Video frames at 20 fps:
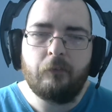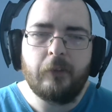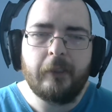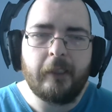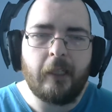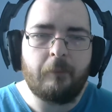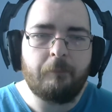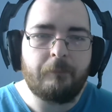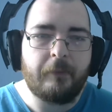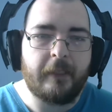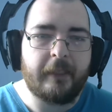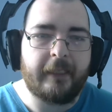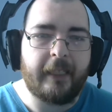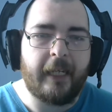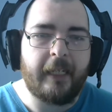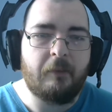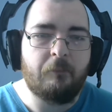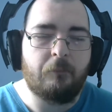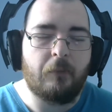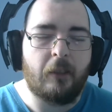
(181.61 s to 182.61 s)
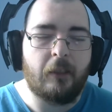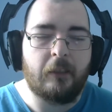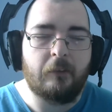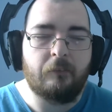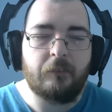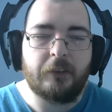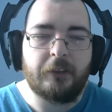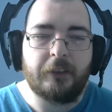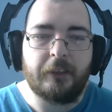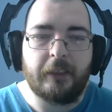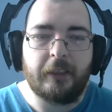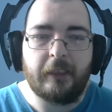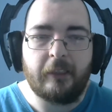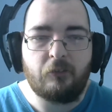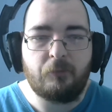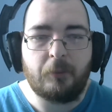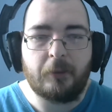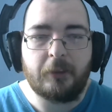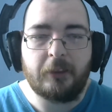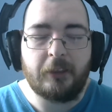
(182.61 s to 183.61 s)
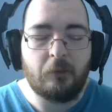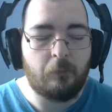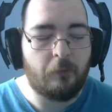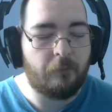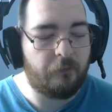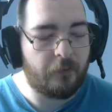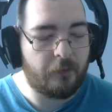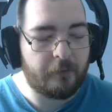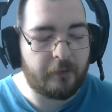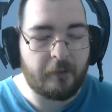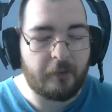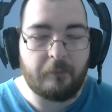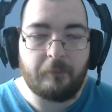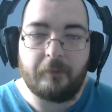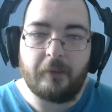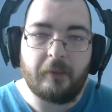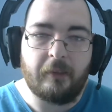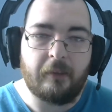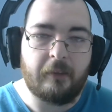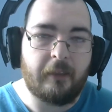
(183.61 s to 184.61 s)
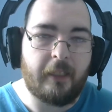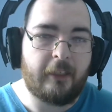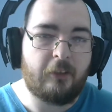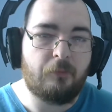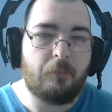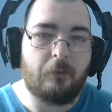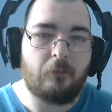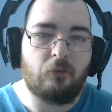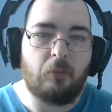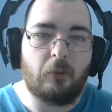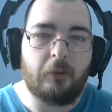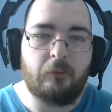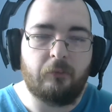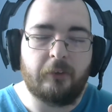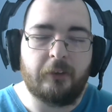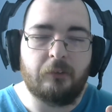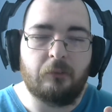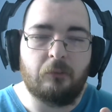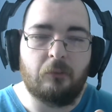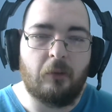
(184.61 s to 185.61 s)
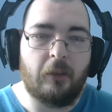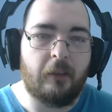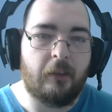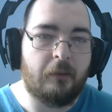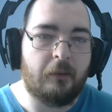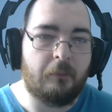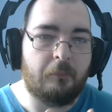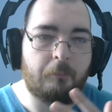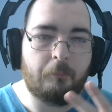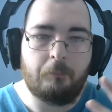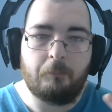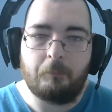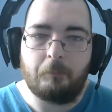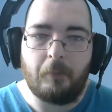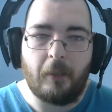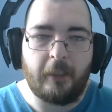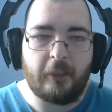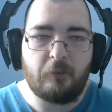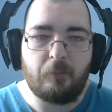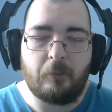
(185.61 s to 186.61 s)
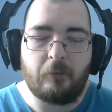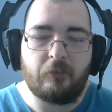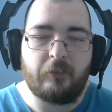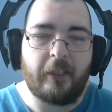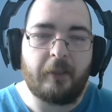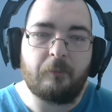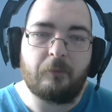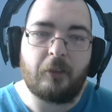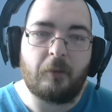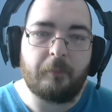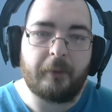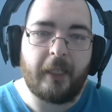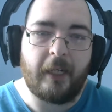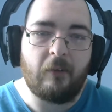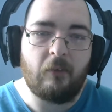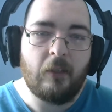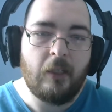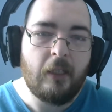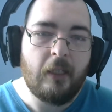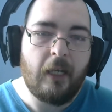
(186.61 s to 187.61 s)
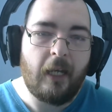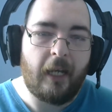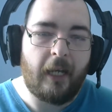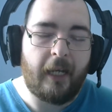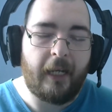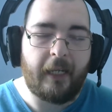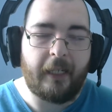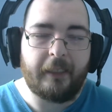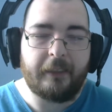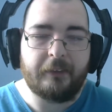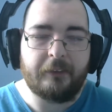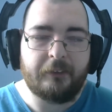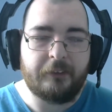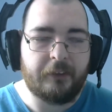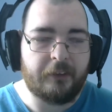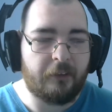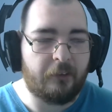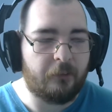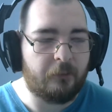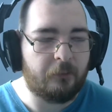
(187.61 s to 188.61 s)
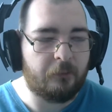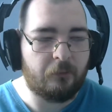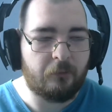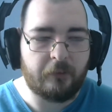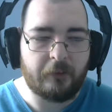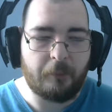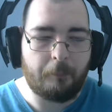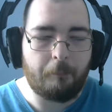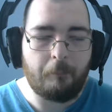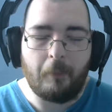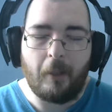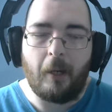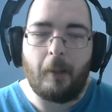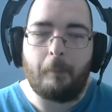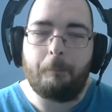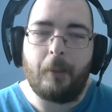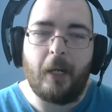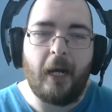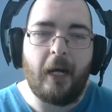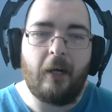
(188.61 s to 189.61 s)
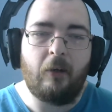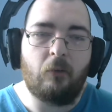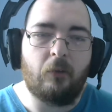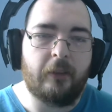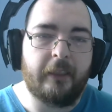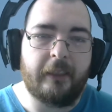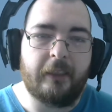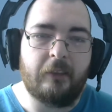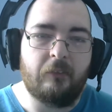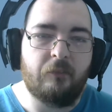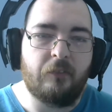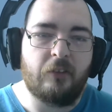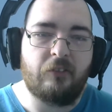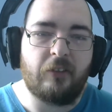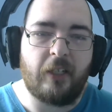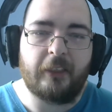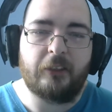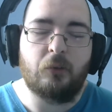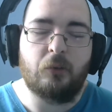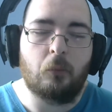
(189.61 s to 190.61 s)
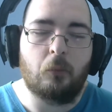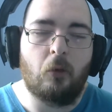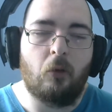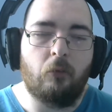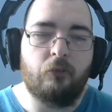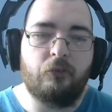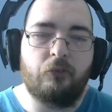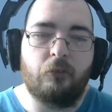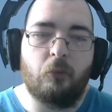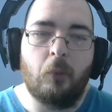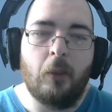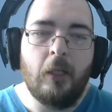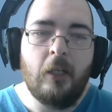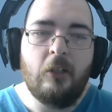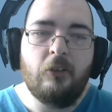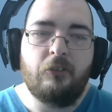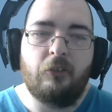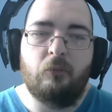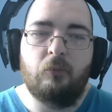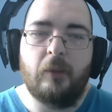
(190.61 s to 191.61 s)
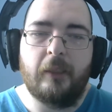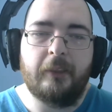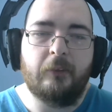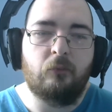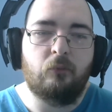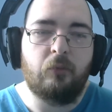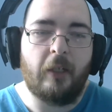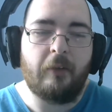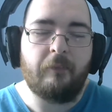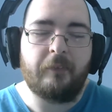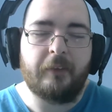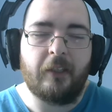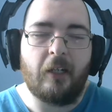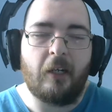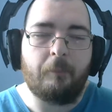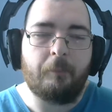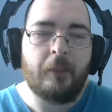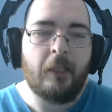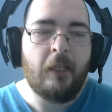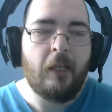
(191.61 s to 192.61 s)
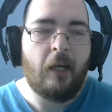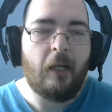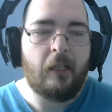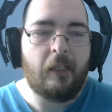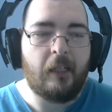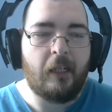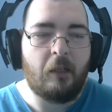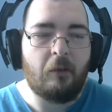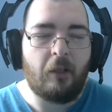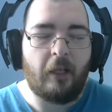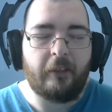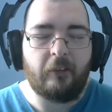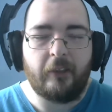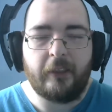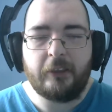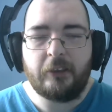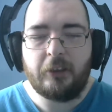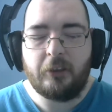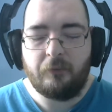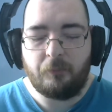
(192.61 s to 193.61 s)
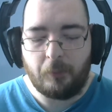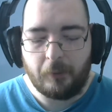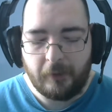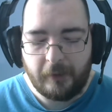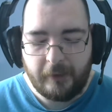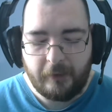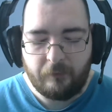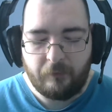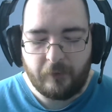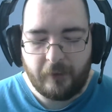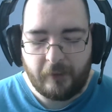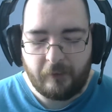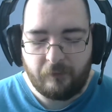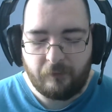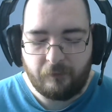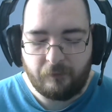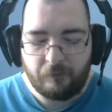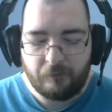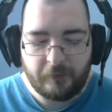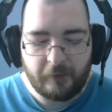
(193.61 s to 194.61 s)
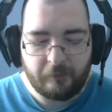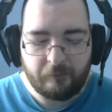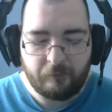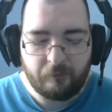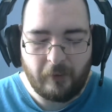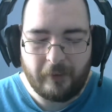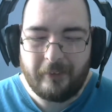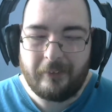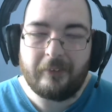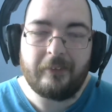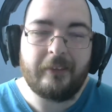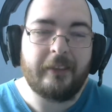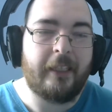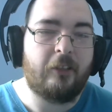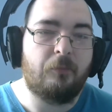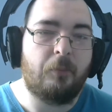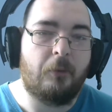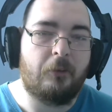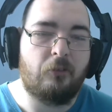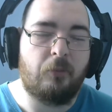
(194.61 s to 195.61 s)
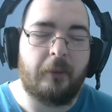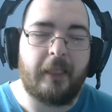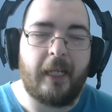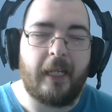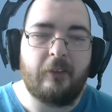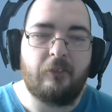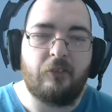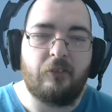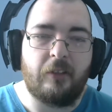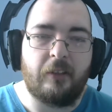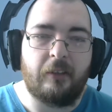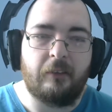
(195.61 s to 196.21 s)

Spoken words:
really upped their game this year, especially with the Xbox One original Xbox games coming out, and you know, the amount of power in this actual console to really rev it up. And I actually believe that they've rendered the Xbox One S